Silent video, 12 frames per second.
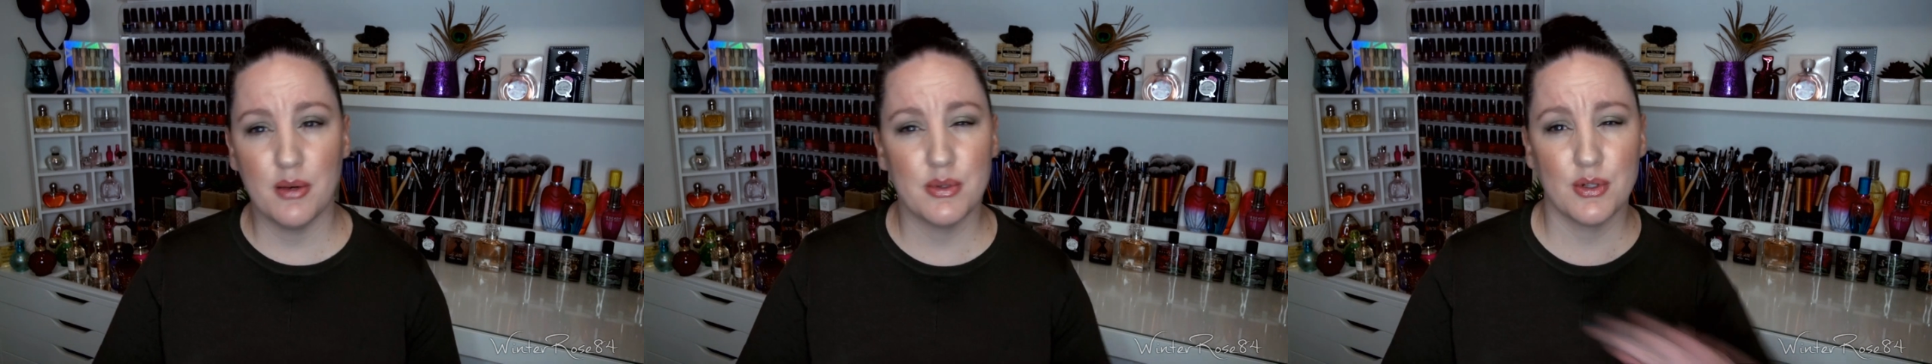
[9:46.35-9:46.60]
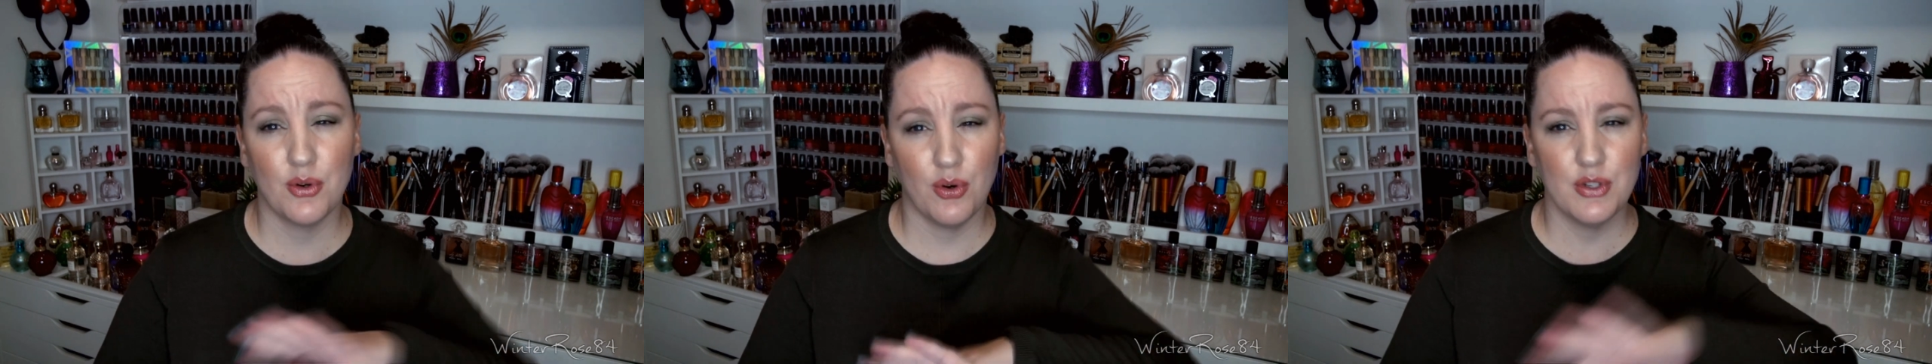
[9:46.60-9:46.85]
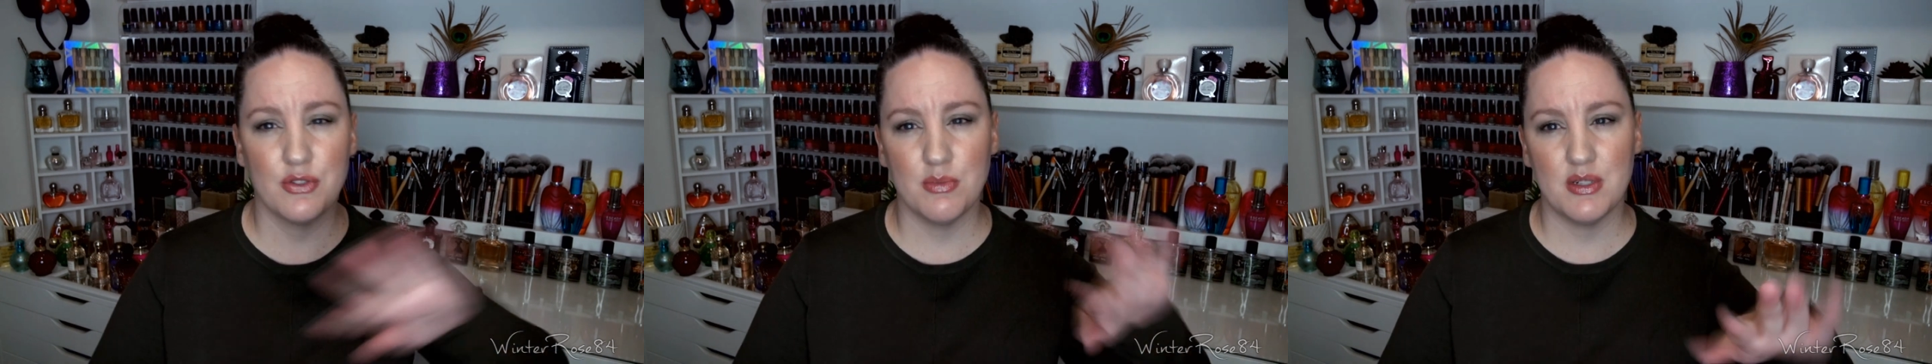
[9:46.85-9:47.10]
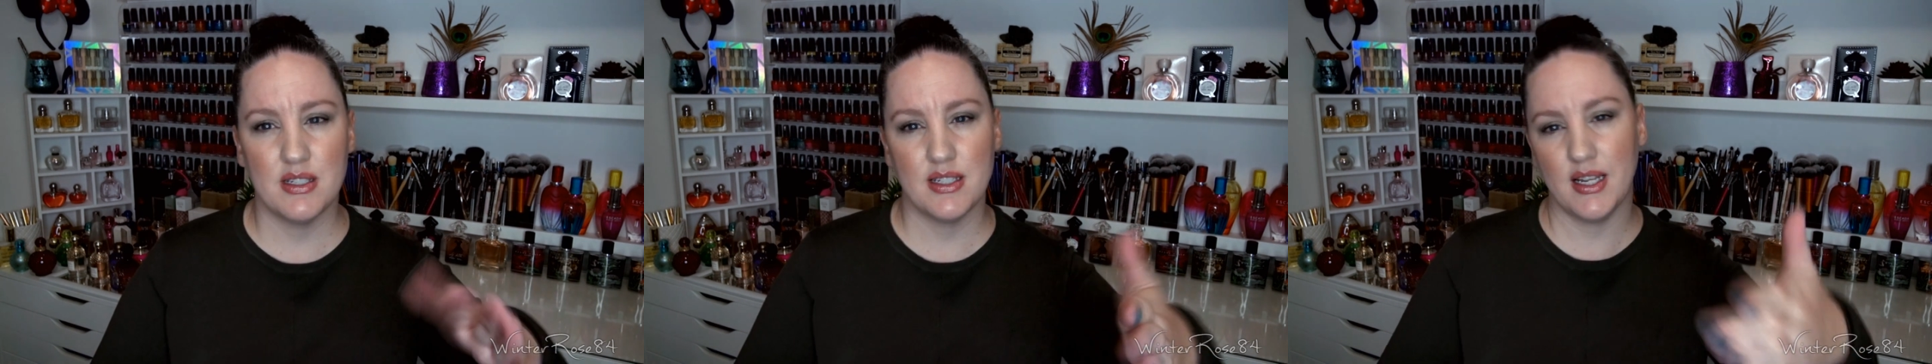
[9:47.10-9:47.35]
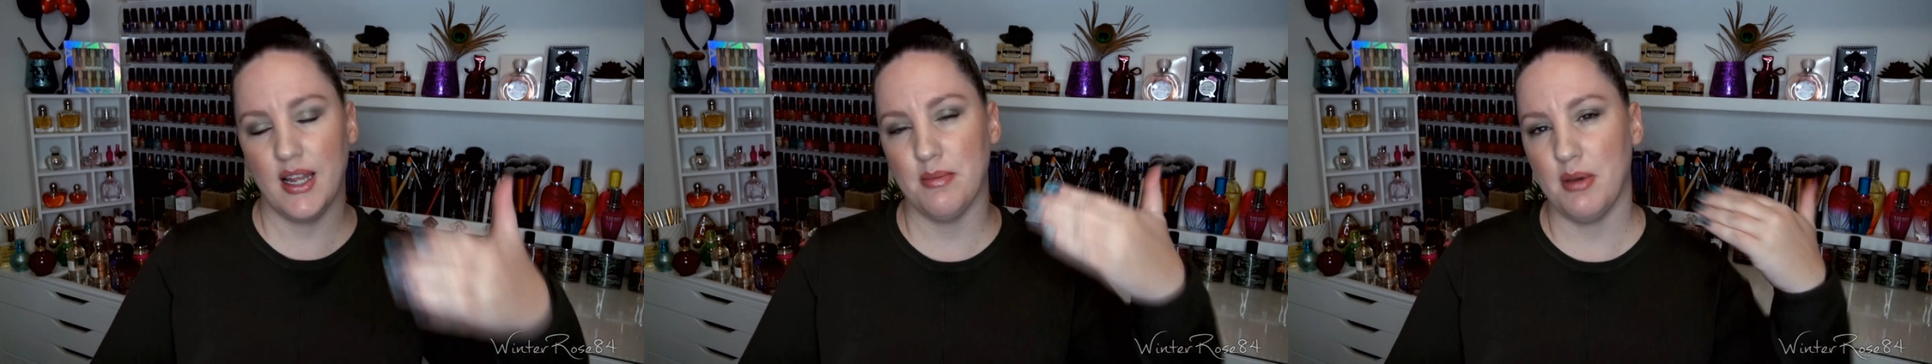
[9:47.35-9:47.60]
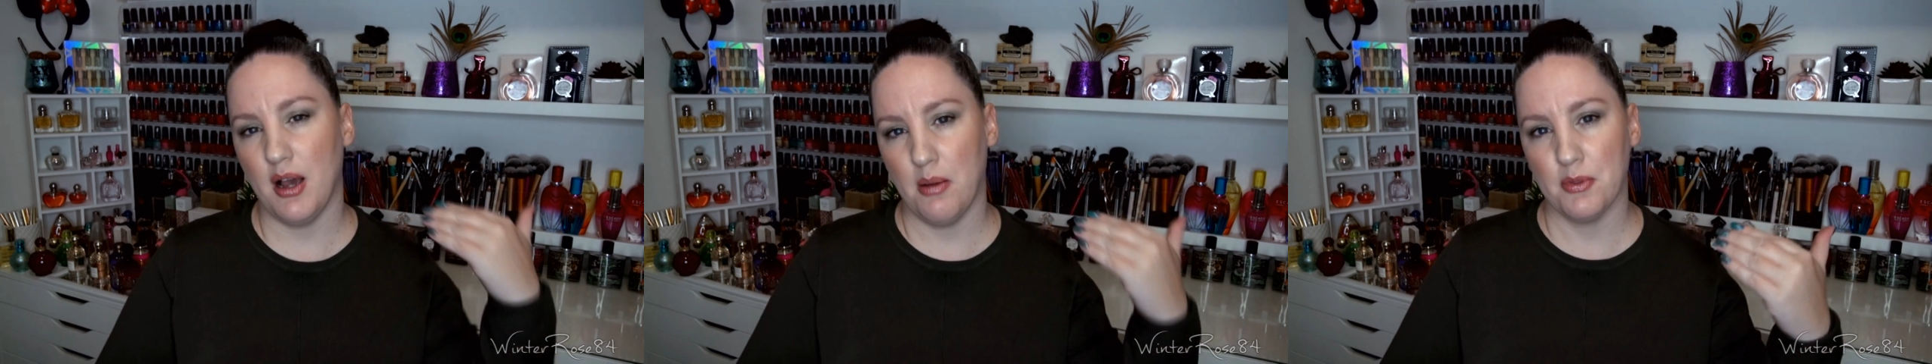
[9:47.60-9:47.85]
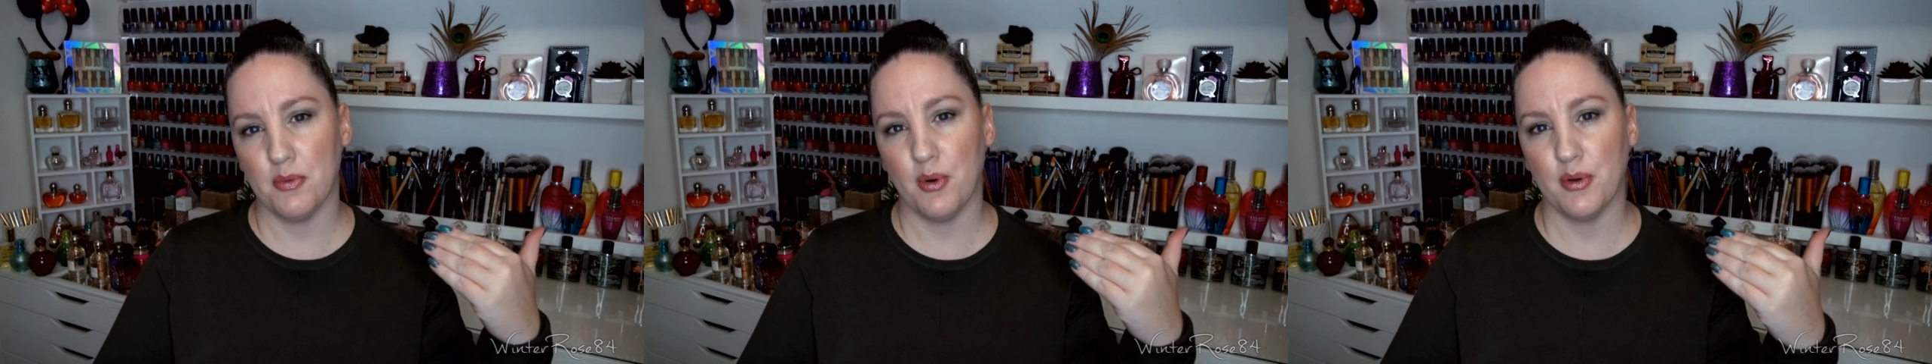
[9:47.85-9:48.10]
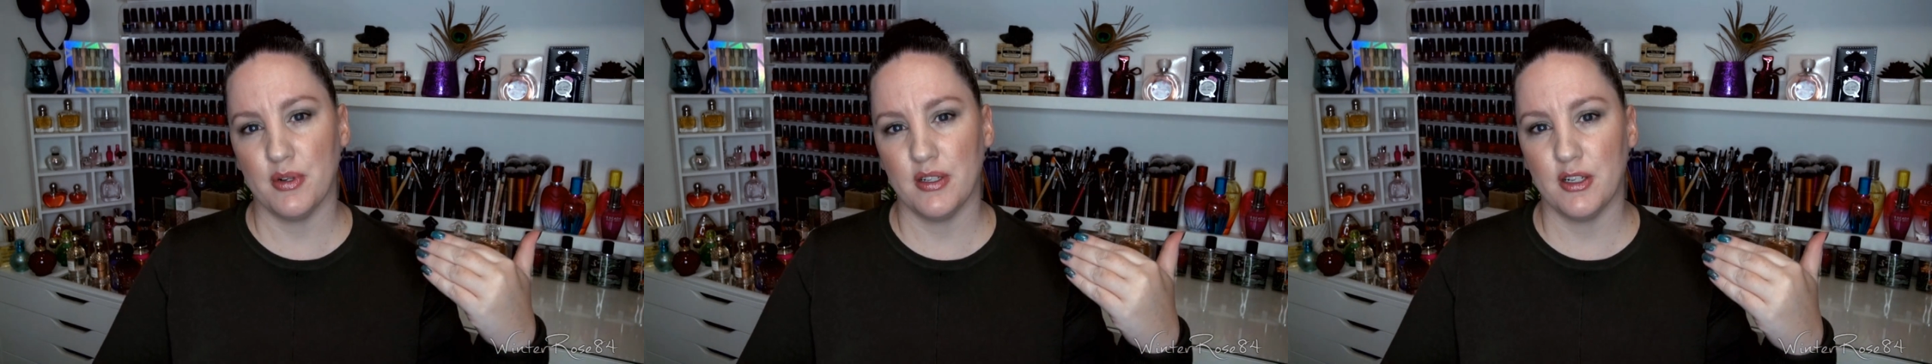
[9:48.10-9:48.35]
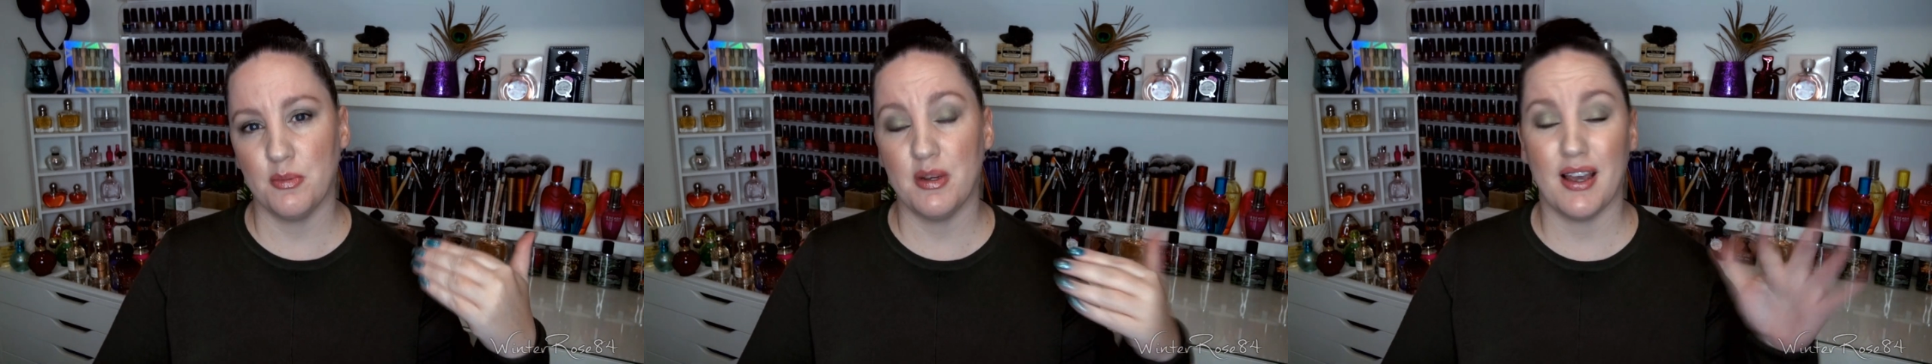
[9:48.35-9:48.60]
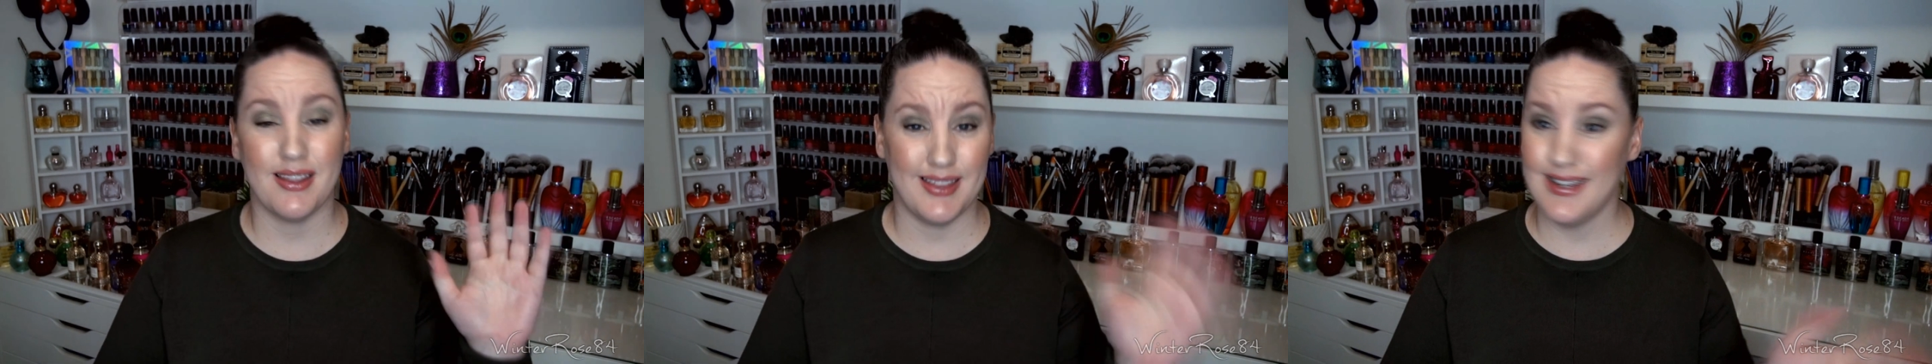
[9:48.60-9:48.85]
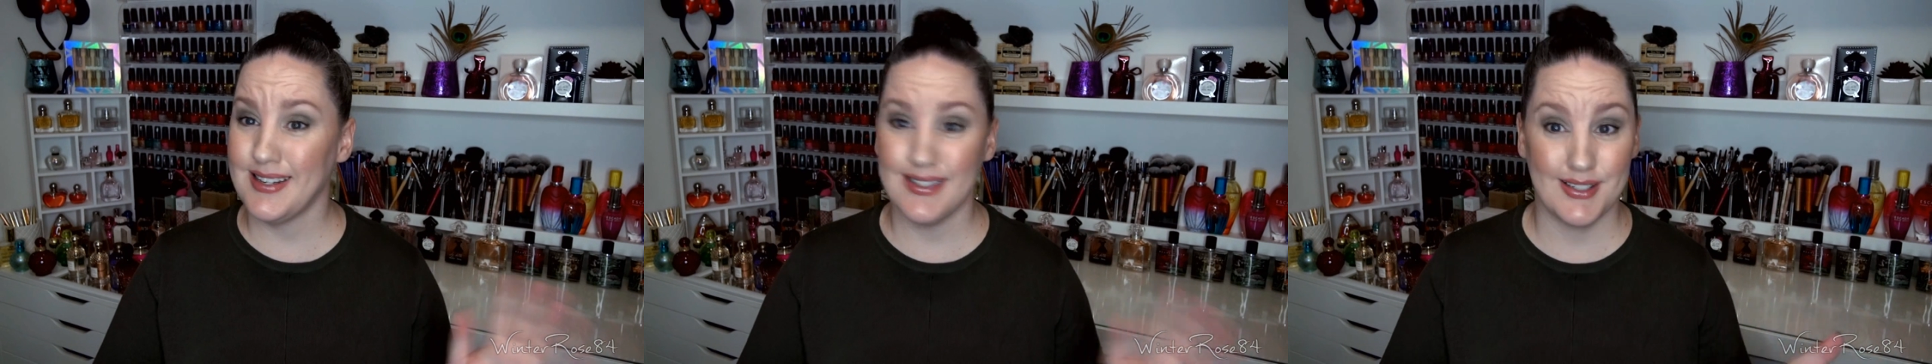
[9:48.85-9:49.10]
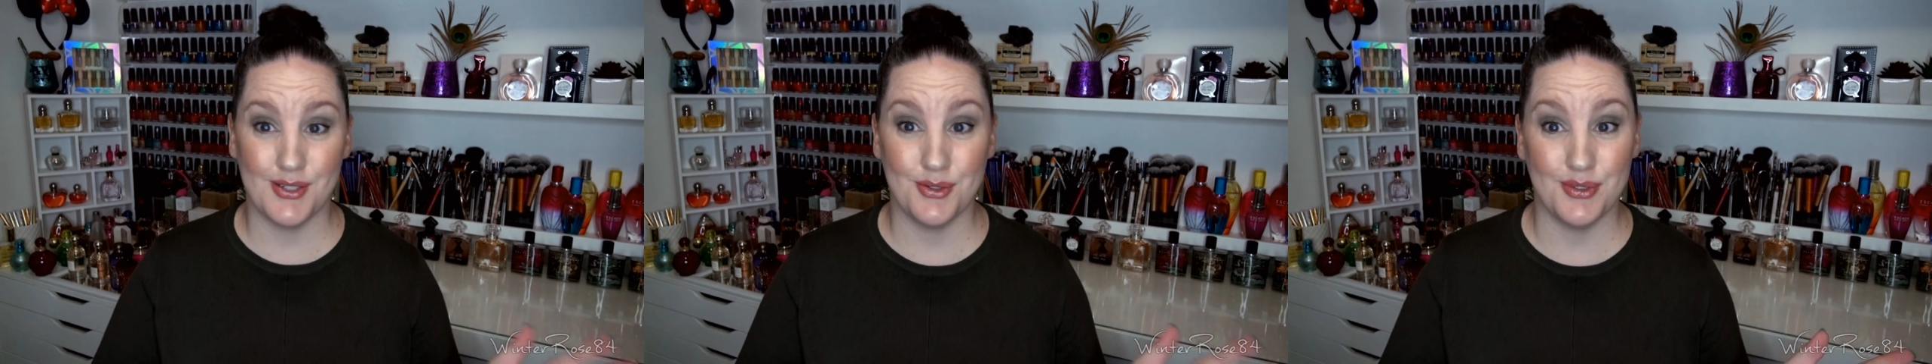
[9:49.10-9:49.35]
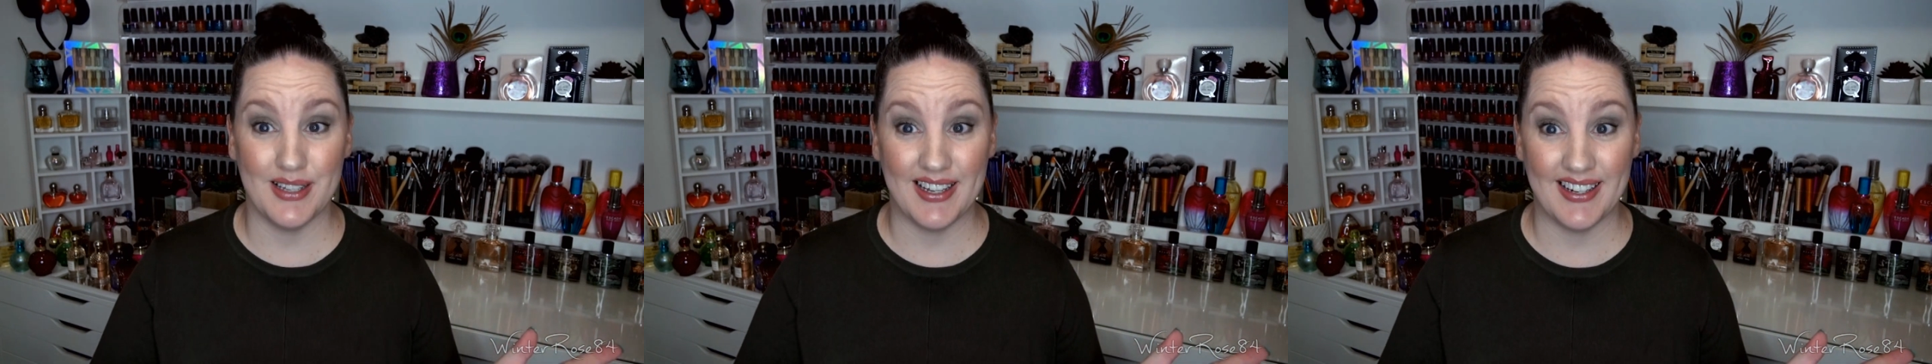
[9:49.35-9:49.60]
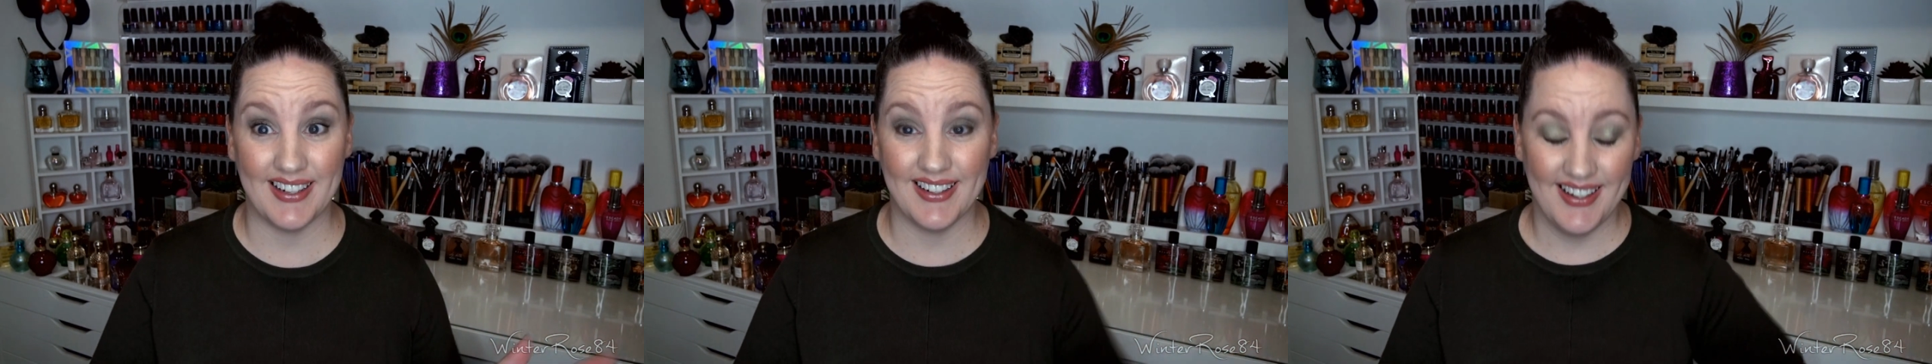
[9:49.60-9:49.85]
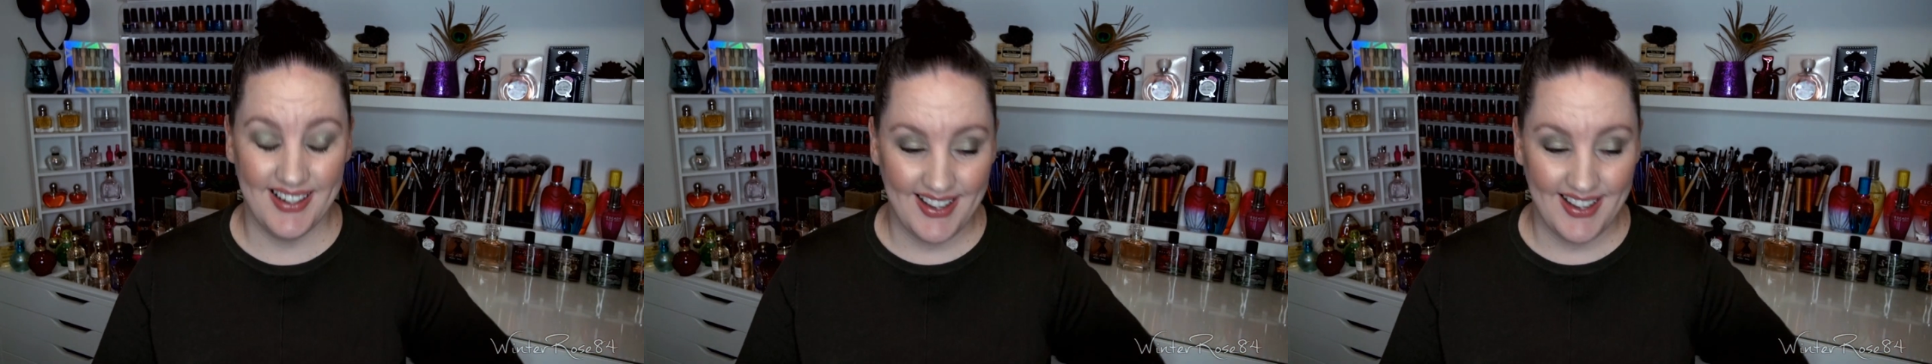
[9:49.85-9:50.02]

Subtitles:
It was across from Disneyland, but up the road a little bit. I think it's still there.